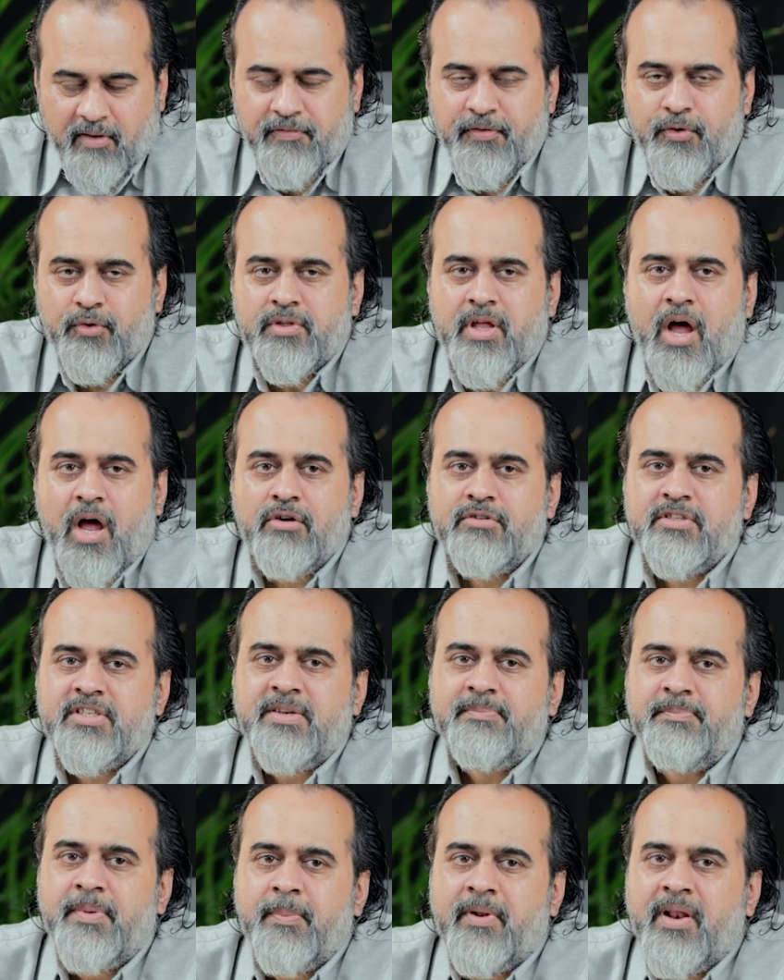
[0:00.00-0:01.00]
a few
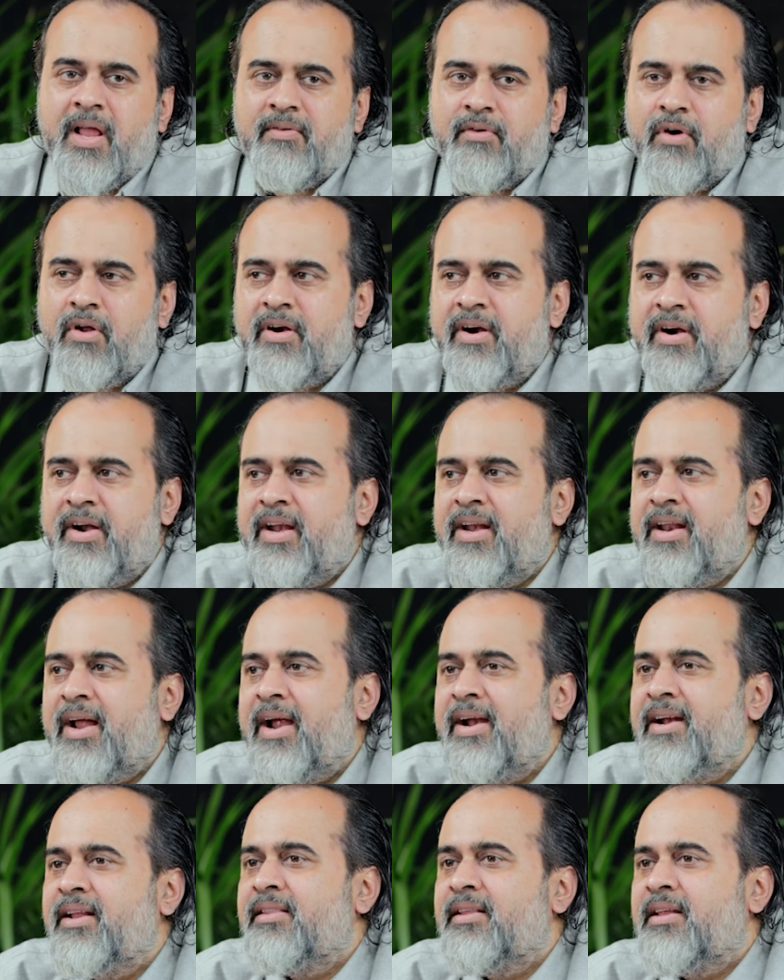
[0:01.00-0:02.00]
thousand people have already
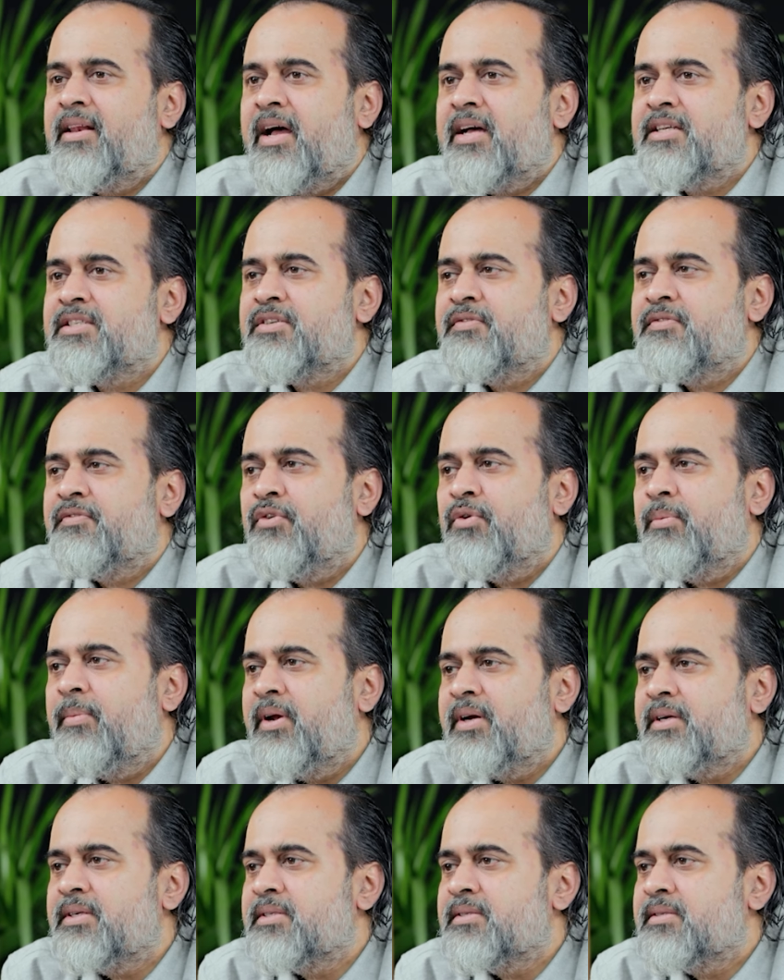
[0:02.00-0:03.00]
died in the last few
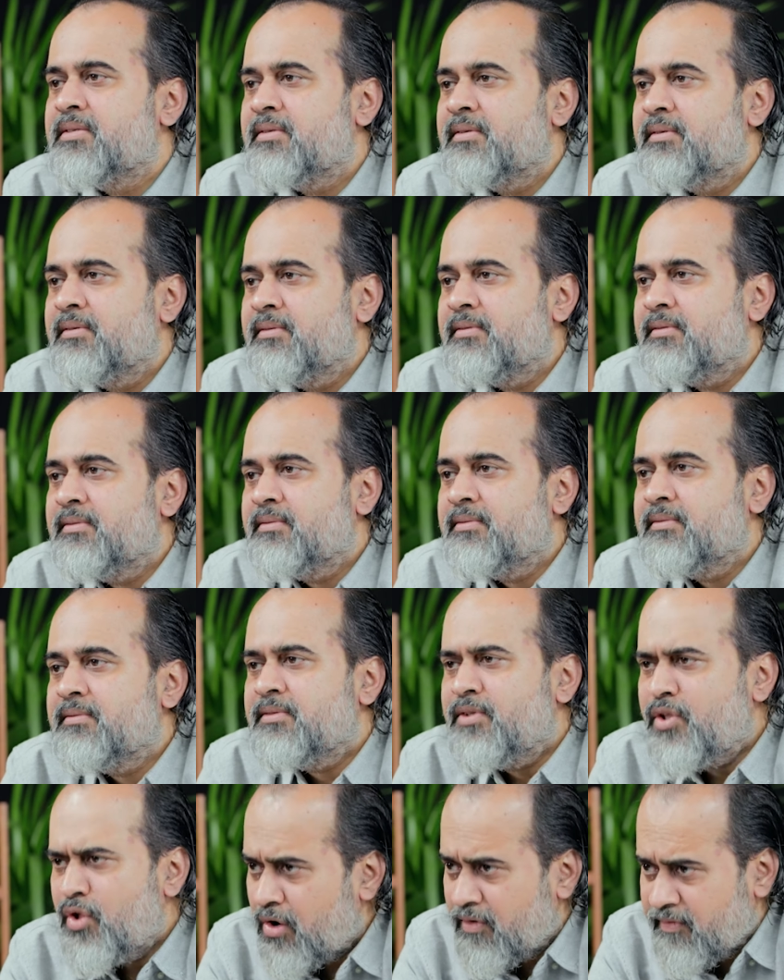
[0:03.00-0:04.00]
minutes.
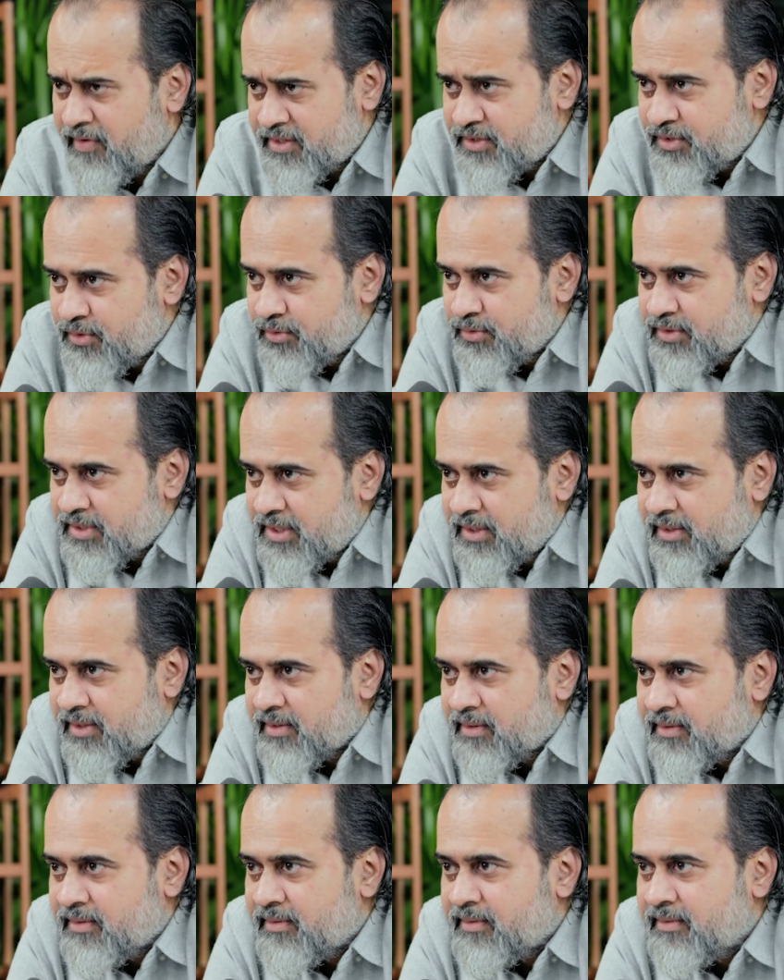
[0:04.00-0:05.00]
They always do, sir.
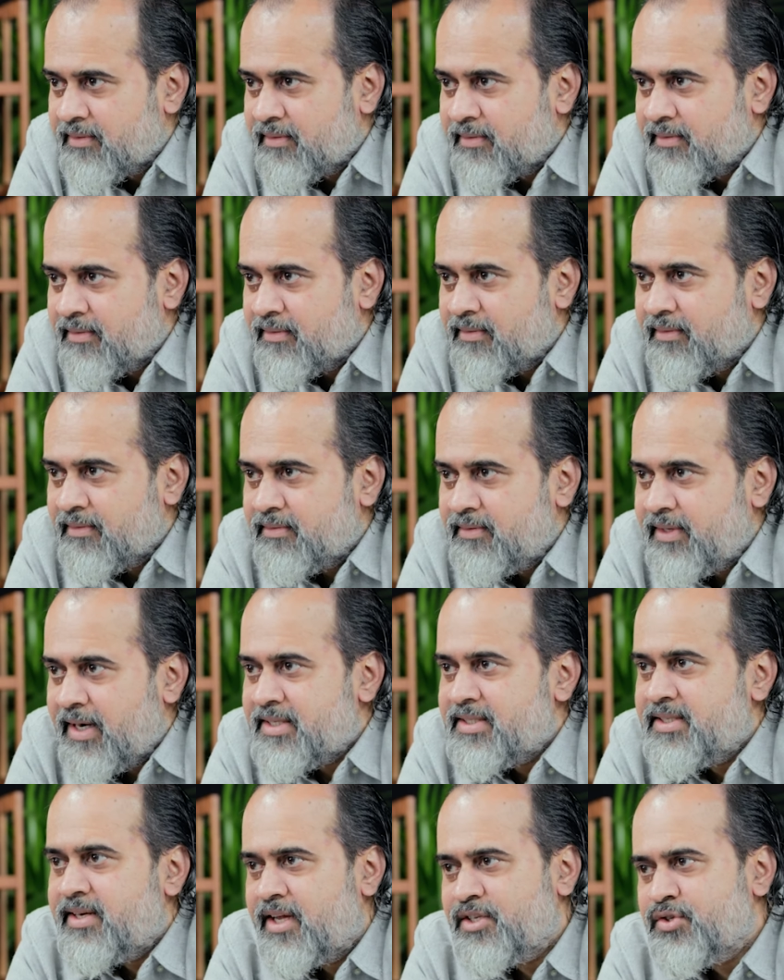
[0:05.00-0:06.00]

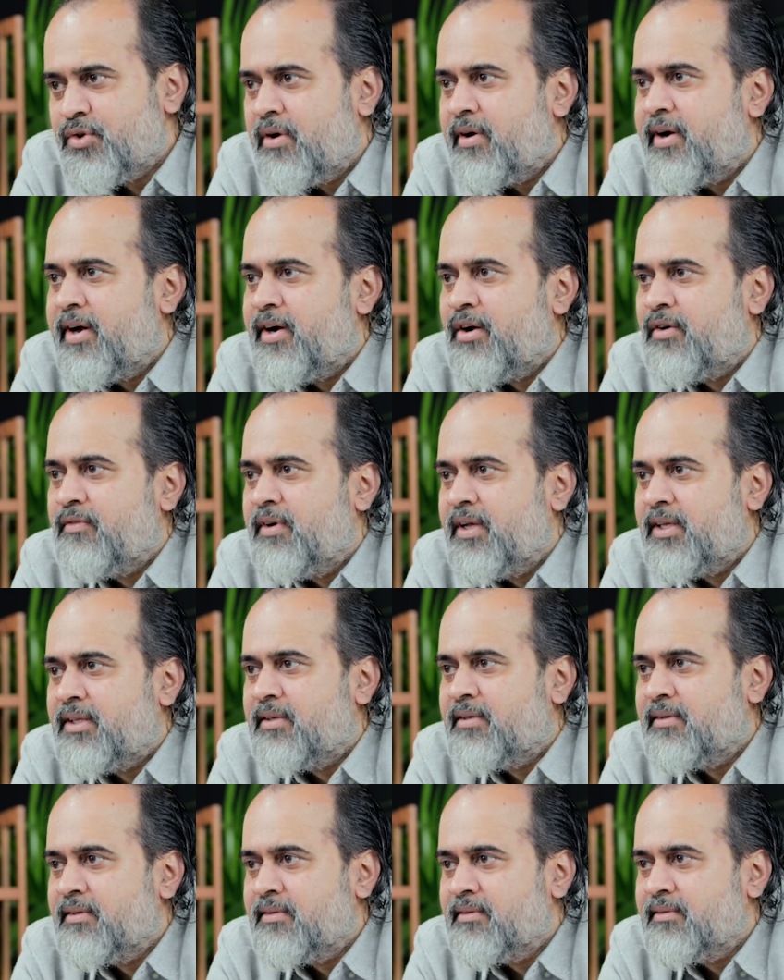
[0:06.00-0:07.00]
That's the natural rate of
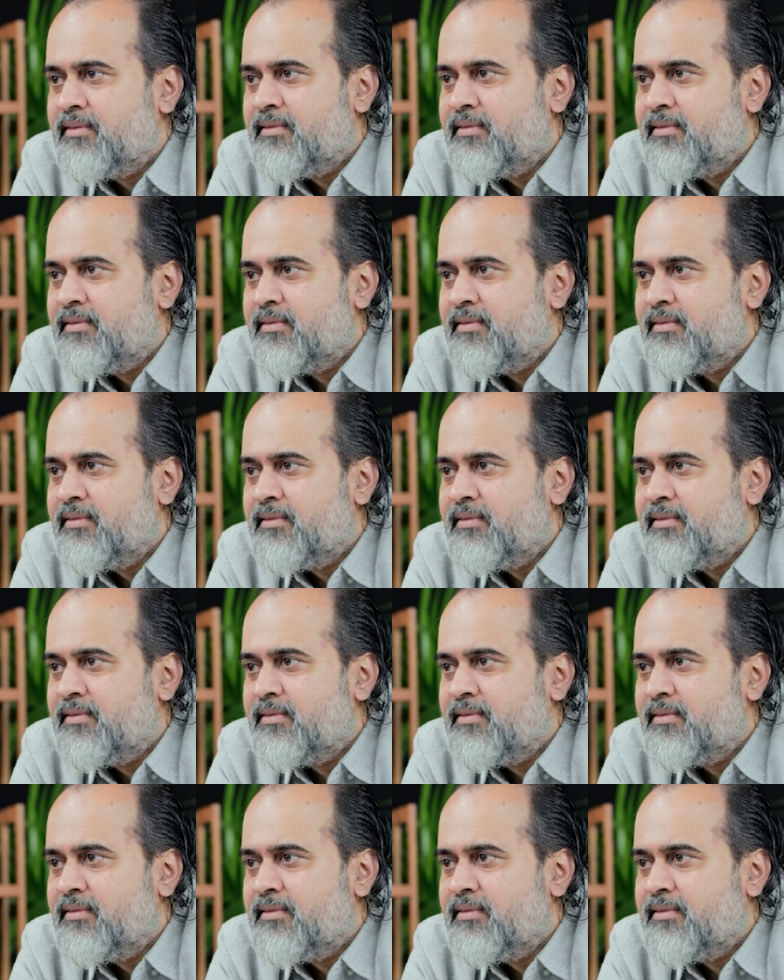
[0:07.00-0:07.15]
death.